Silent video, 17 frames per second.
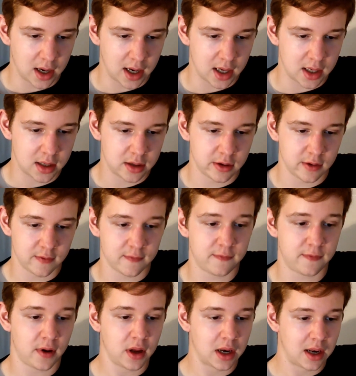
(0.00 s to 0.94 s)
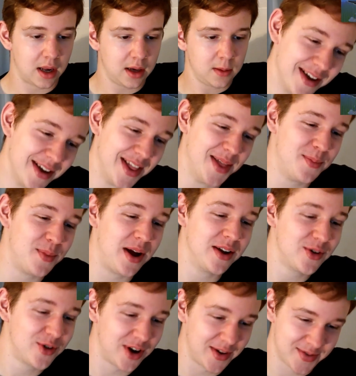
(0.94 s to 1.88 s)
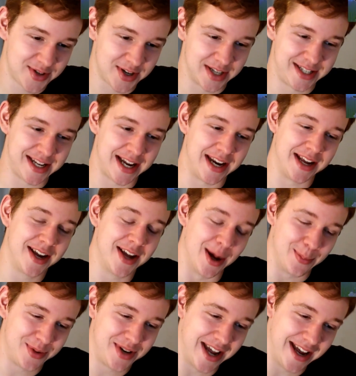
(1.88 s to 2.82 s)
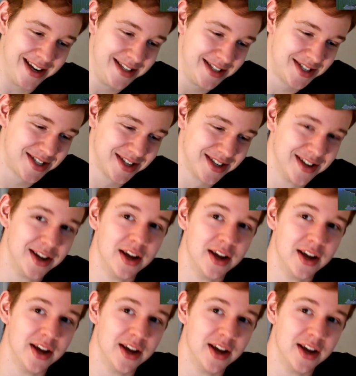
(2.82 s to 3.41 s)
And finally, the Minecraft Titanic update.